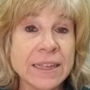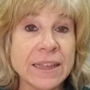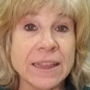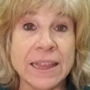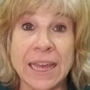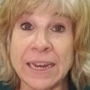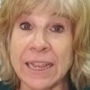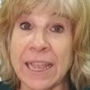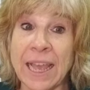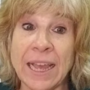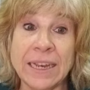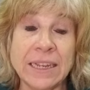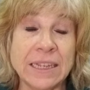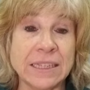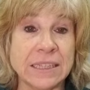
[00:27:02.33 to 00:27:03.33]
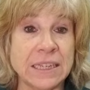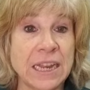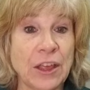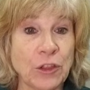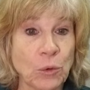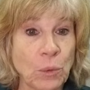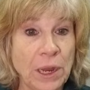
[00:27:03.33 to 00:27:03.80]
That again is
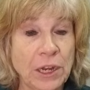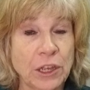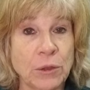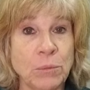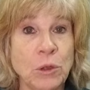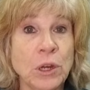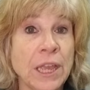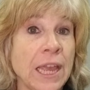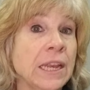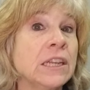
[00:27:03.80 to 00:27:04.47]
another way to communicate,